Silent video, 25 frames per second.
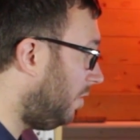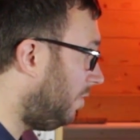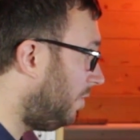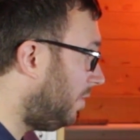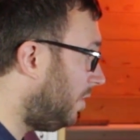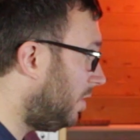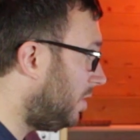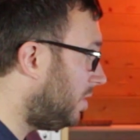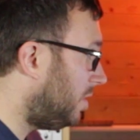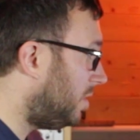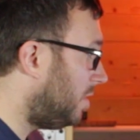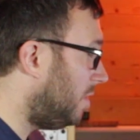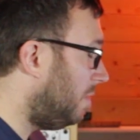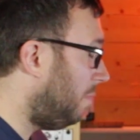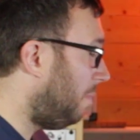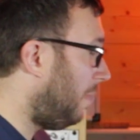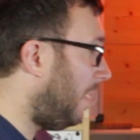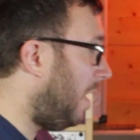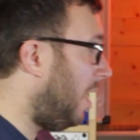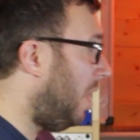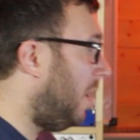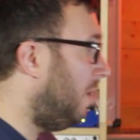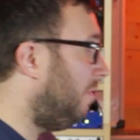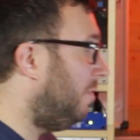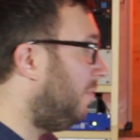of the
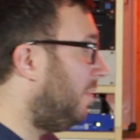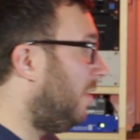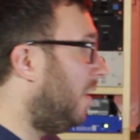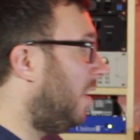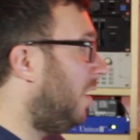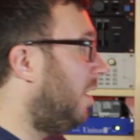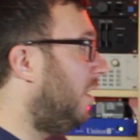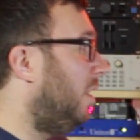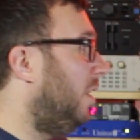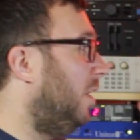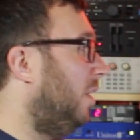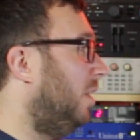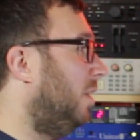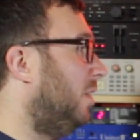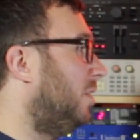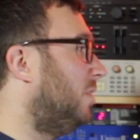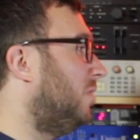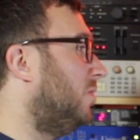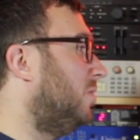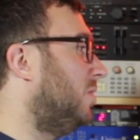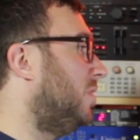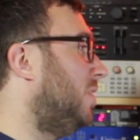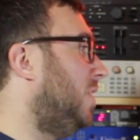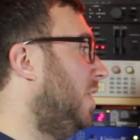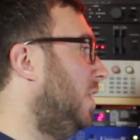part of the,
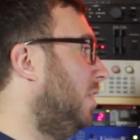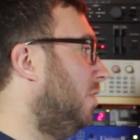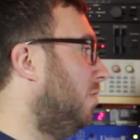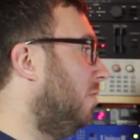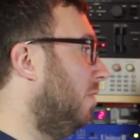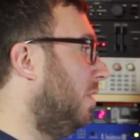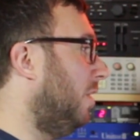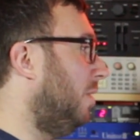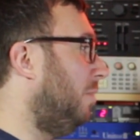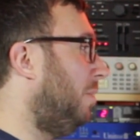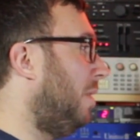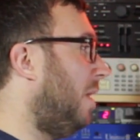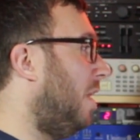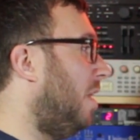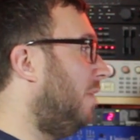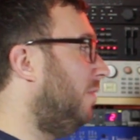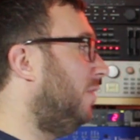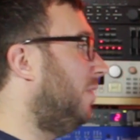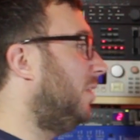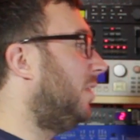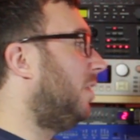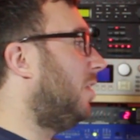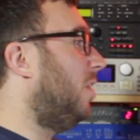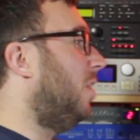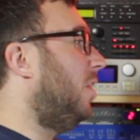not secret, part
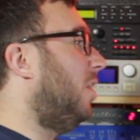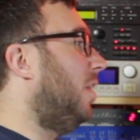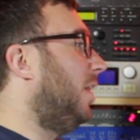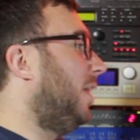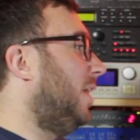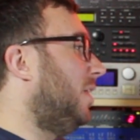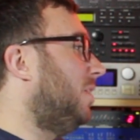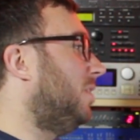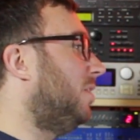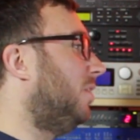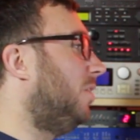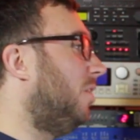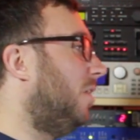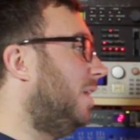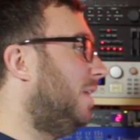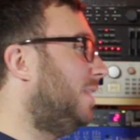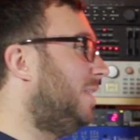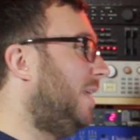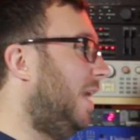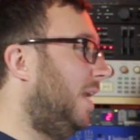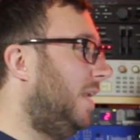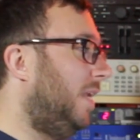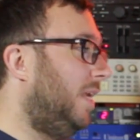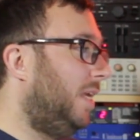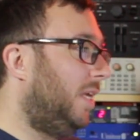of the, I guess the kind of
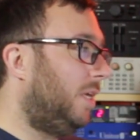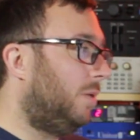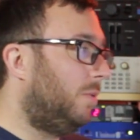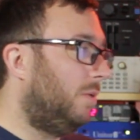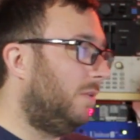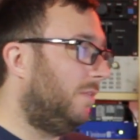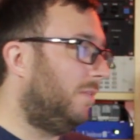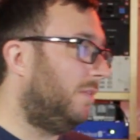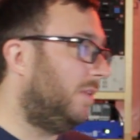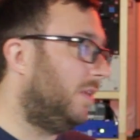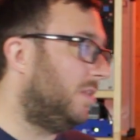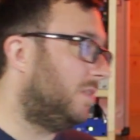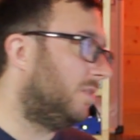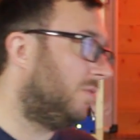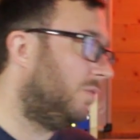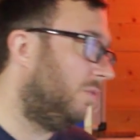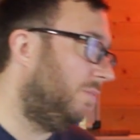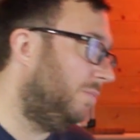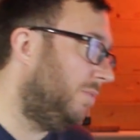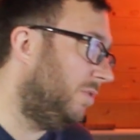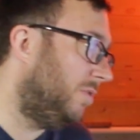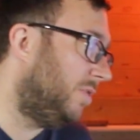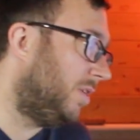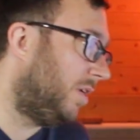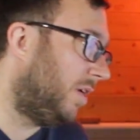technique with this
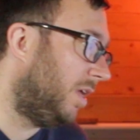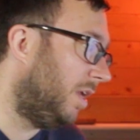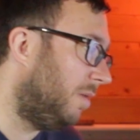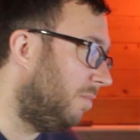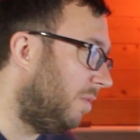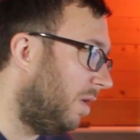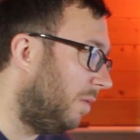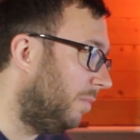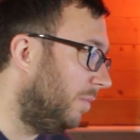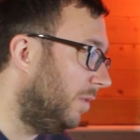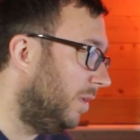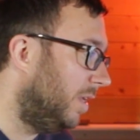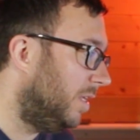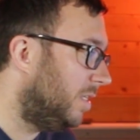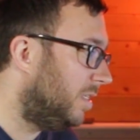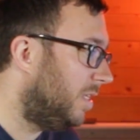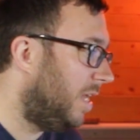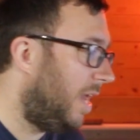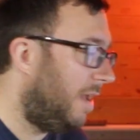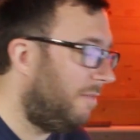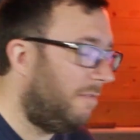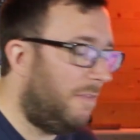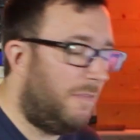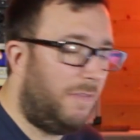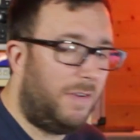sort of music at the moment is
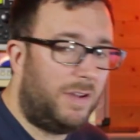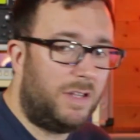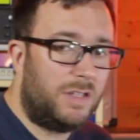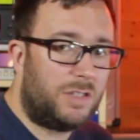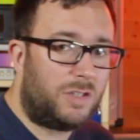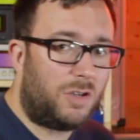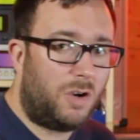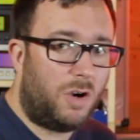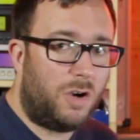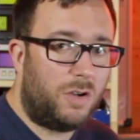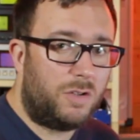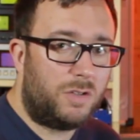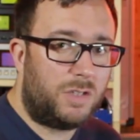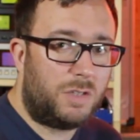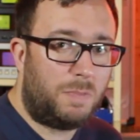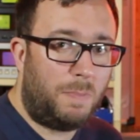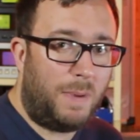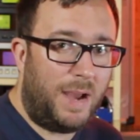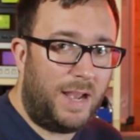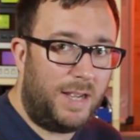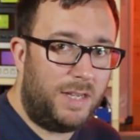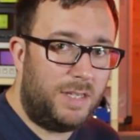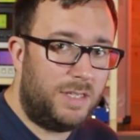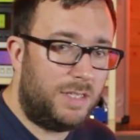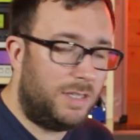that everything's got
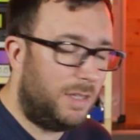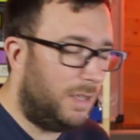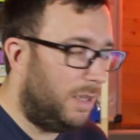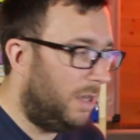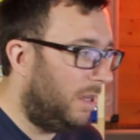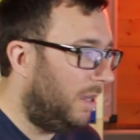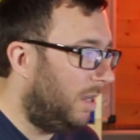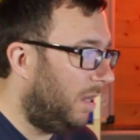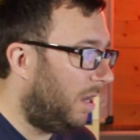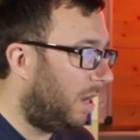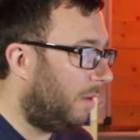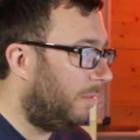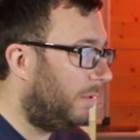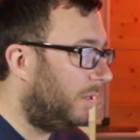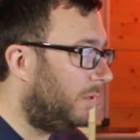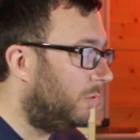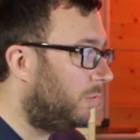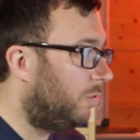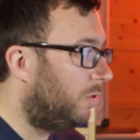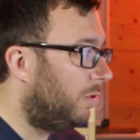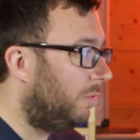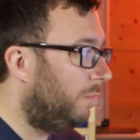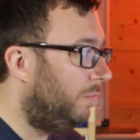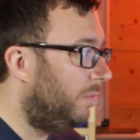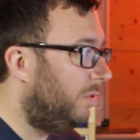space. I mean,
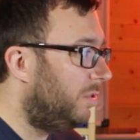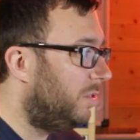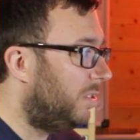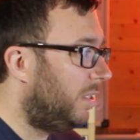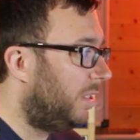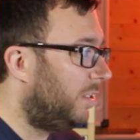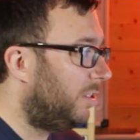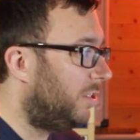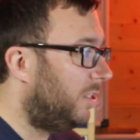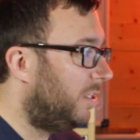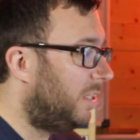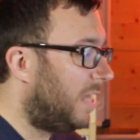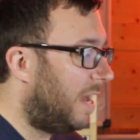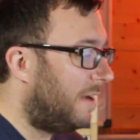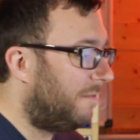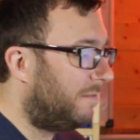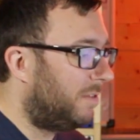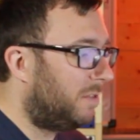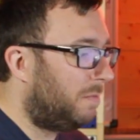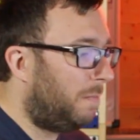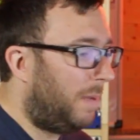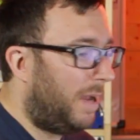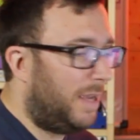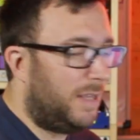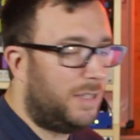all good music should have
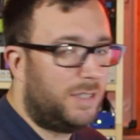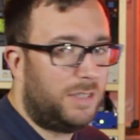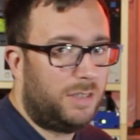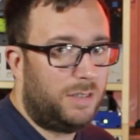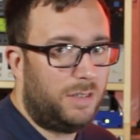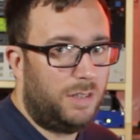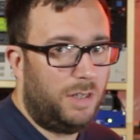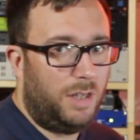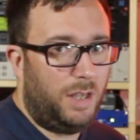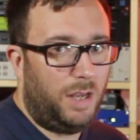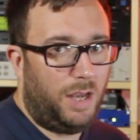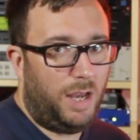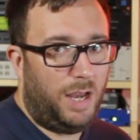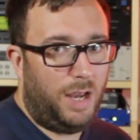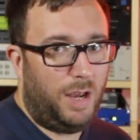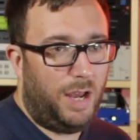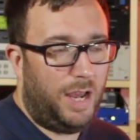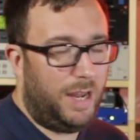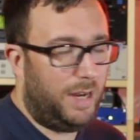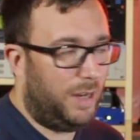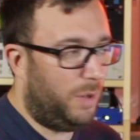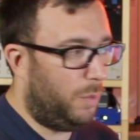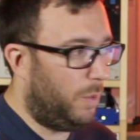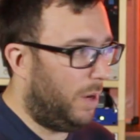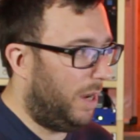space
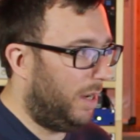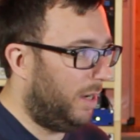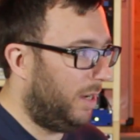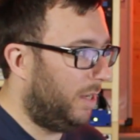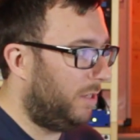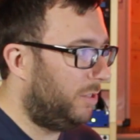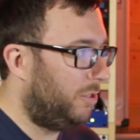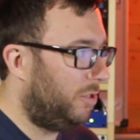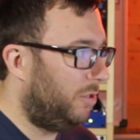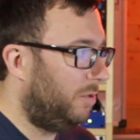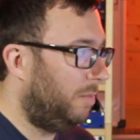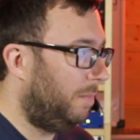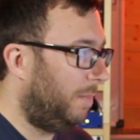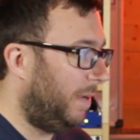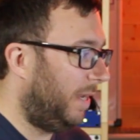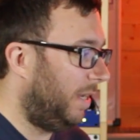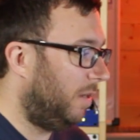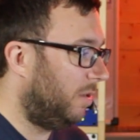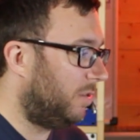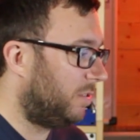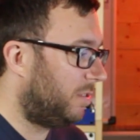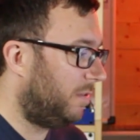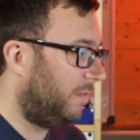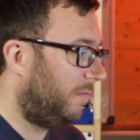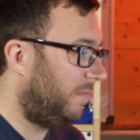anyway. There shouldn't be
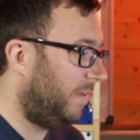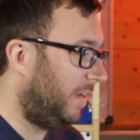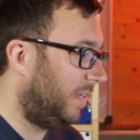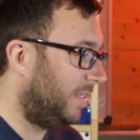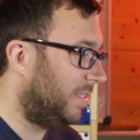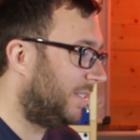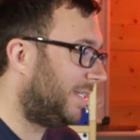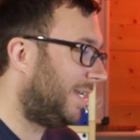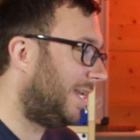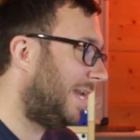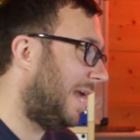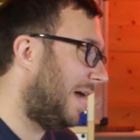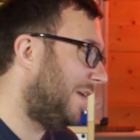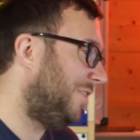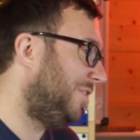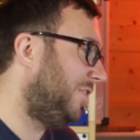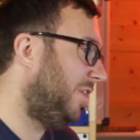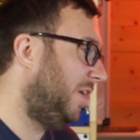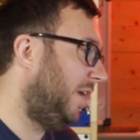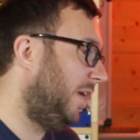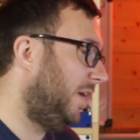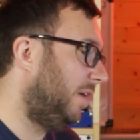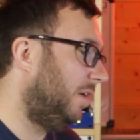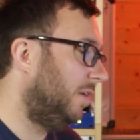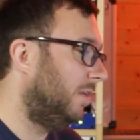lots of things
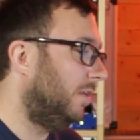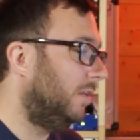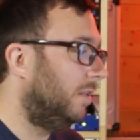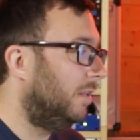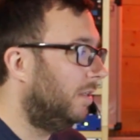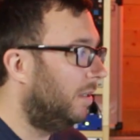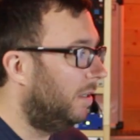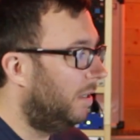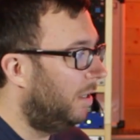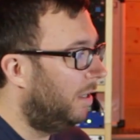clashing, and